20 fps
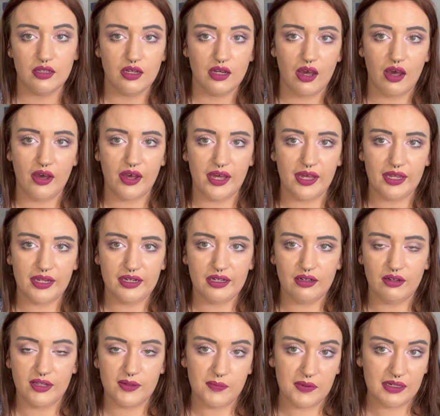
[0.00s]
I
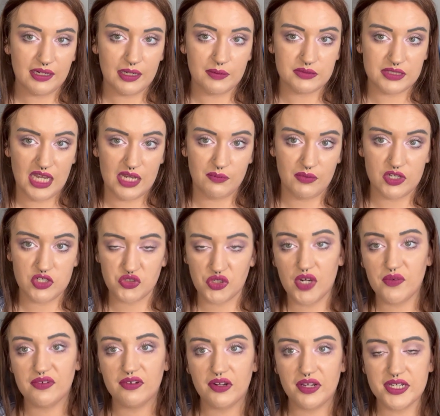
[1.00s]
like being able to have my
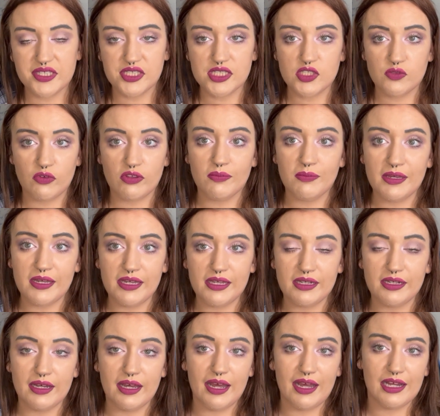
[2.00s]
driving license with me,
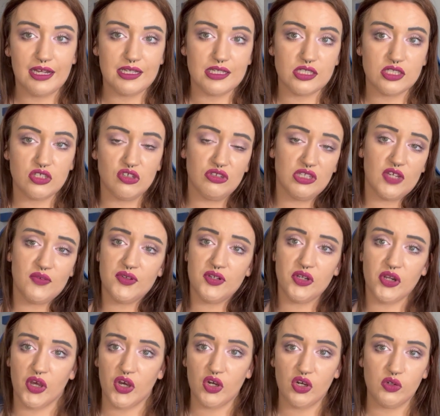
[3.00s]
as you never
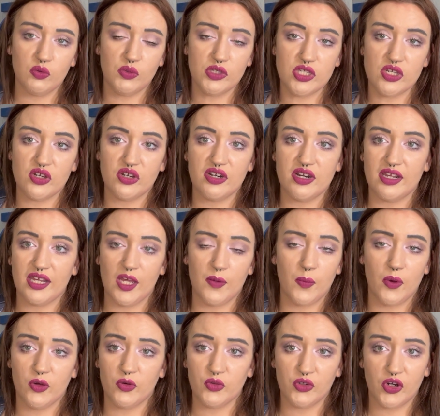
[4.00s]
know when you're gonna get
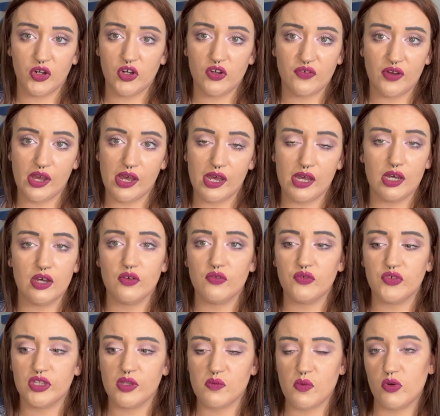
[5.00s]
pulled over for
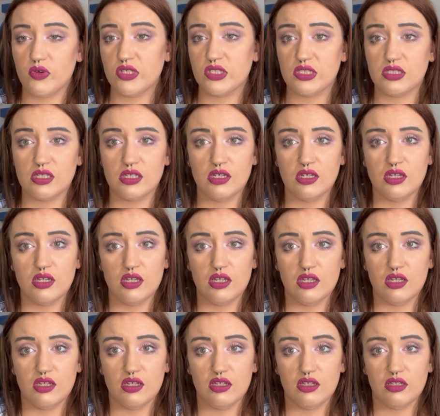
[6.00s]

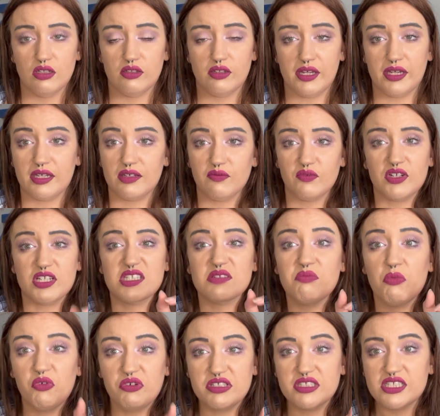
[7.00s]
the
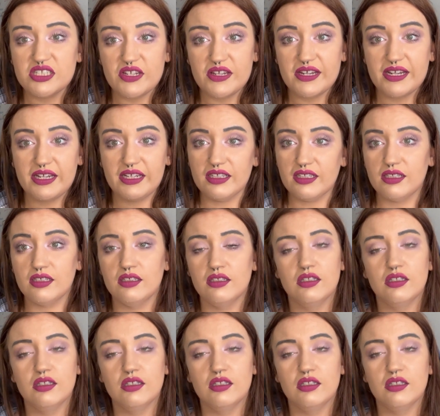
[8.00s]
smallest thing.